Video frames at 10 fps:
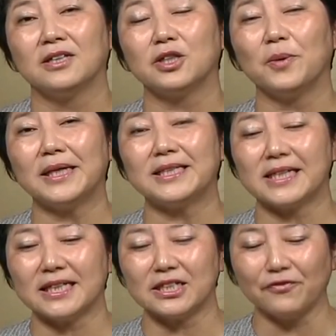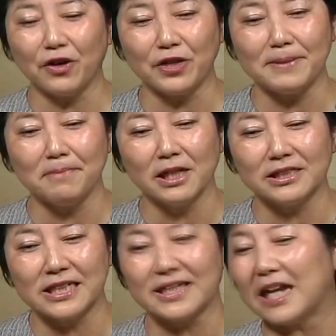So it's, it's a very
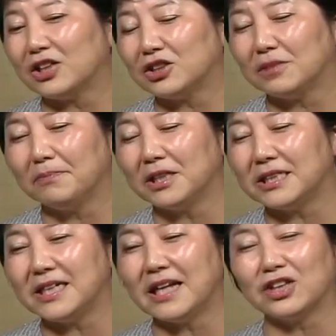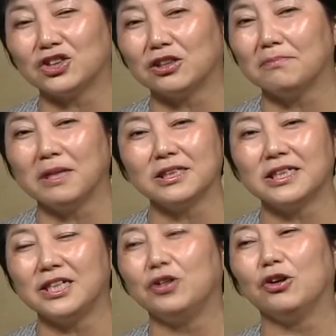multinational, multinational
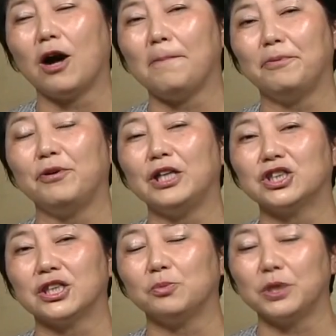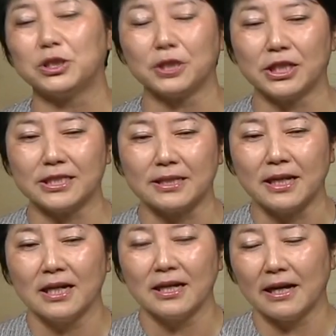multi-year operation, which is,
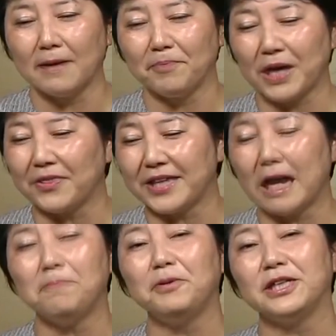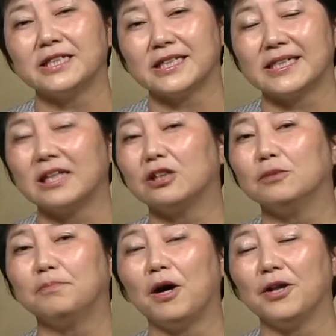um, and the output is a
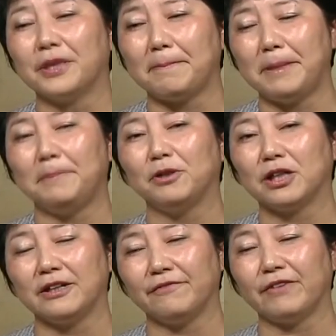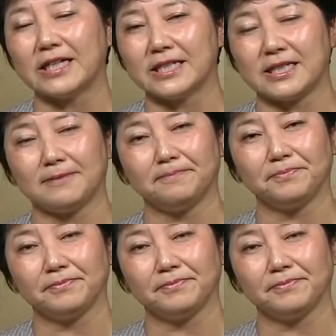single bond that people can invest in.